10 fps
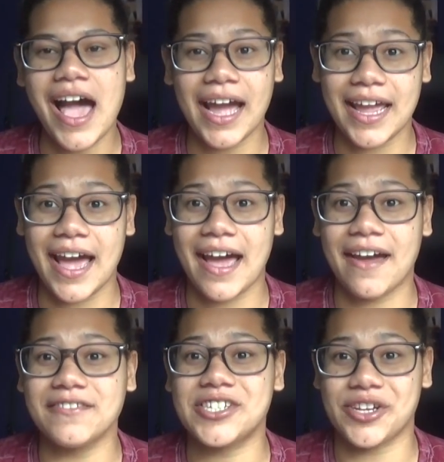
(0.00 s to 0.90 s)
I
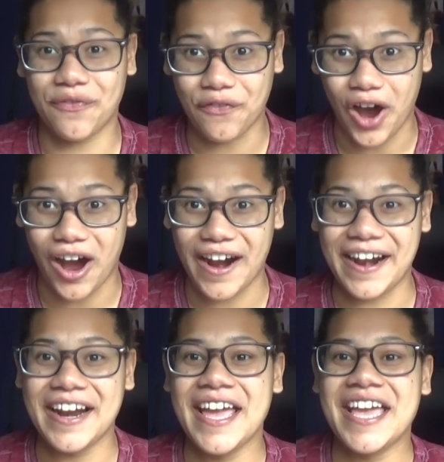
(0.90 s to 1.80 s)
have
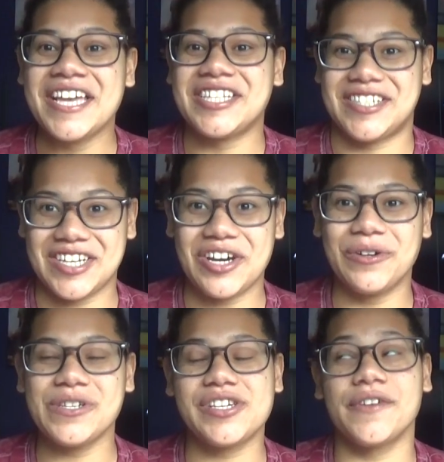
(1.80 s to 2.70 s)
Jafar.
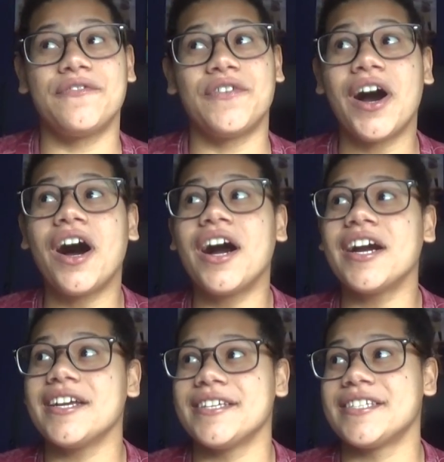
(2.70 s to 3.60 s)
So
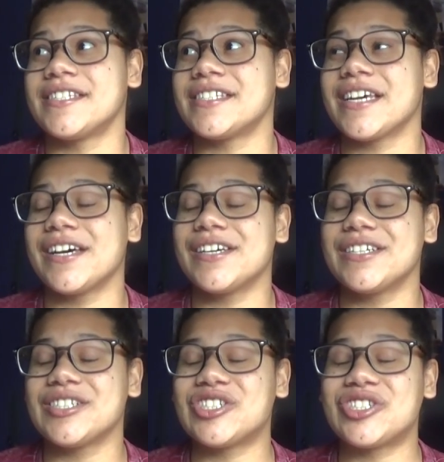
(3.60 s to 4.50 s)
Jafar is
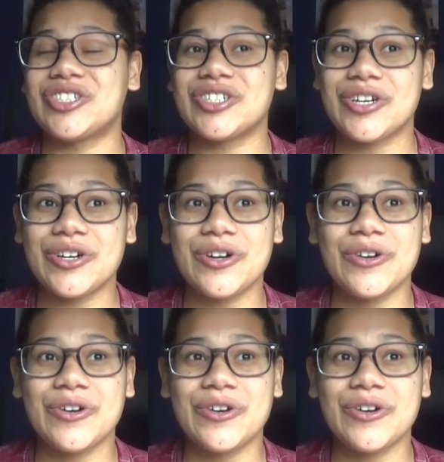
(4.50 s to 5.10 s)
so